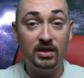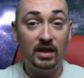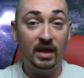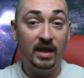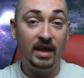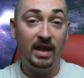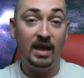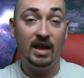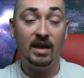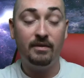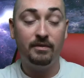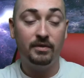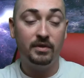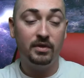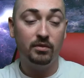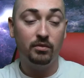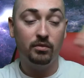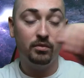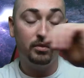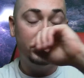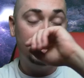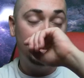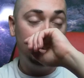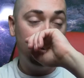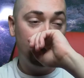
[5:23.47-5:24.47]
I have
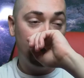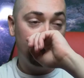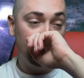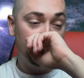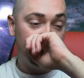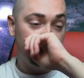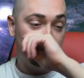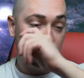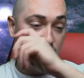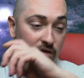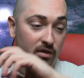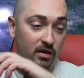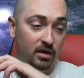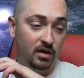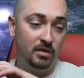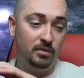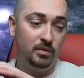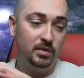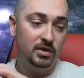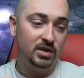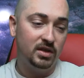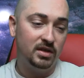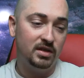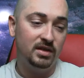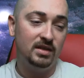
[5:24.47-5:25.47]
to turn it on,
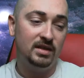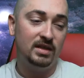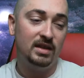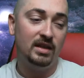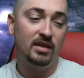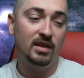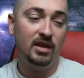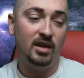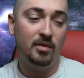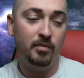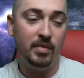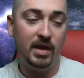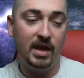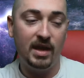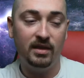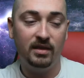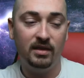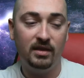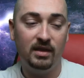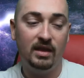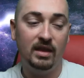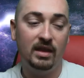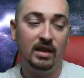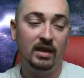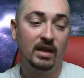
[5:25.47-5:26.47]
which doesn't sound like a bad
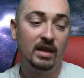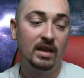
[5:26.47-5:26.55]
thing